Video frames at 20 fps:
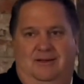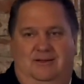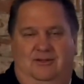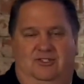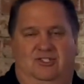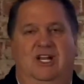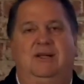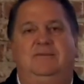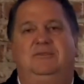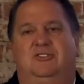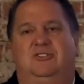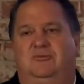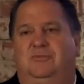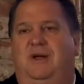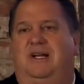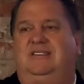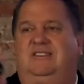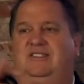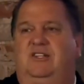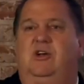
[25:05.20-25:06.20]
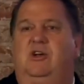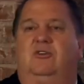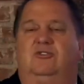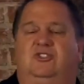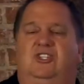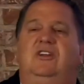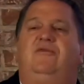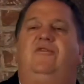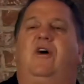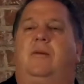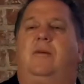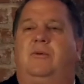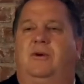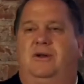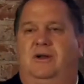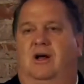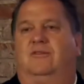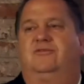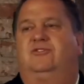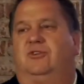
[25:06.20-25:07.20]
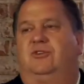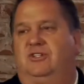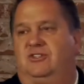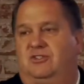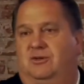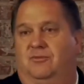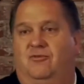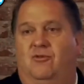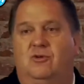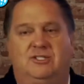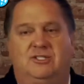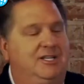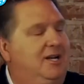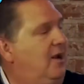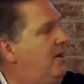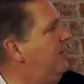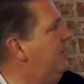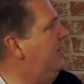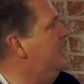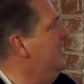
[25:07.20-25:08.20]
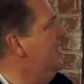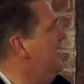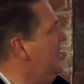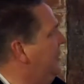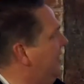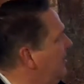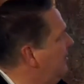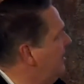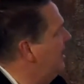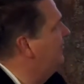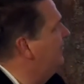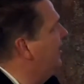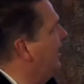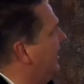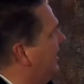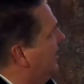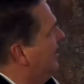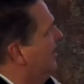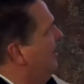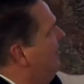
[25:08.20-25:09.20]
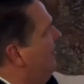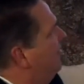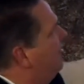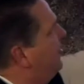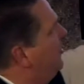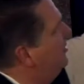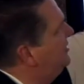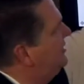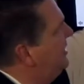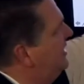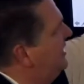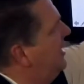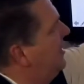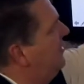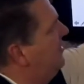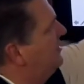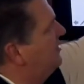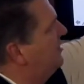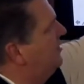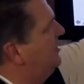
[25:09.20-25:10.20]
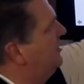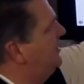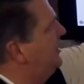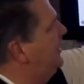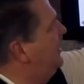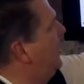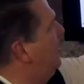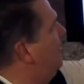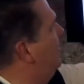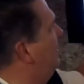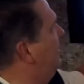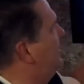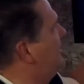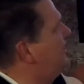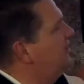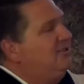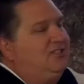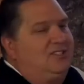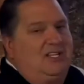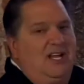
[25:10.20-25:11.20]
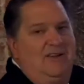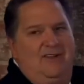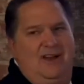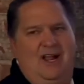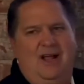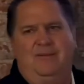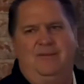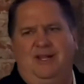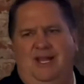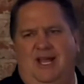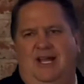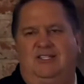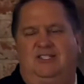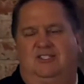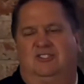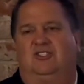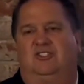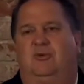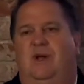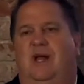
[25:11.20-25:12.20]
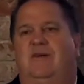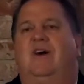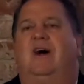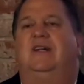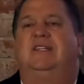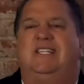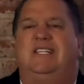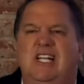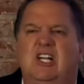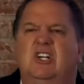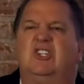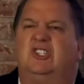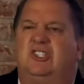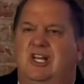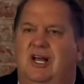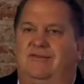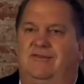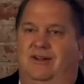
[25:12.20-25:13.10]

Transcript: James is my CO, Chief Operating Officer. He does them 1,400. Then we have like 1,300 in tier 7. How many agents do we have on tier 7?